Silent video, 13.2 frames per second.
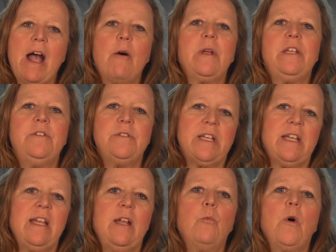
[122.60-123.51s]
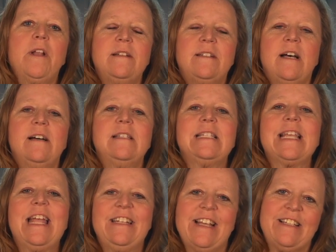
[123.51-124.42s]
how we use it and what it does
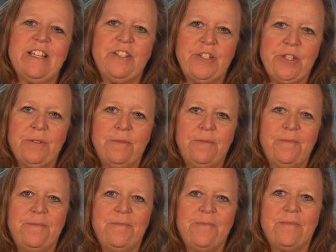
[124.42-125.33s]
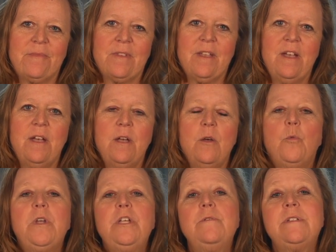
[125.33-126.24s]
and doesn't do.
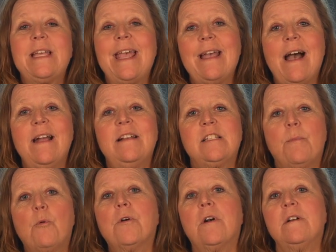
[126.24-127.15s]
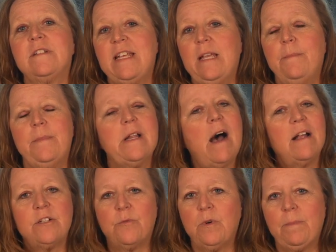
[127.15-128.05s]
We use AI to support our team,
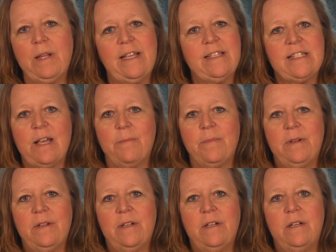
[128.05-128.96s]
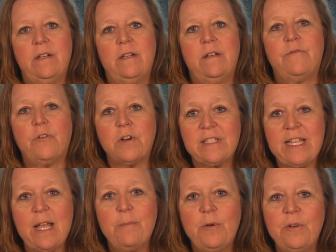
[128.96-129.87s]
not to replace them. For
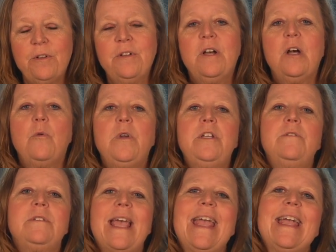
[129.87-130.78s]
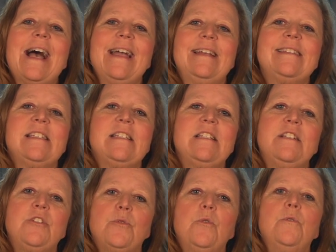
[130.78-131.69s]
example, we use
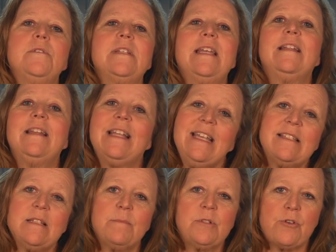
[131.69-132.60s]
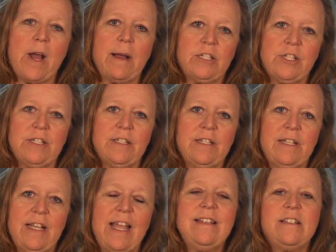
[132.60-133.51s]
AI-assisted tools in lease abstraction
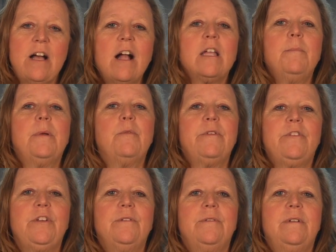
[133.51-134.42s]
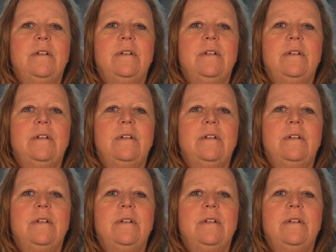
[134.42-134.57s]
and document review.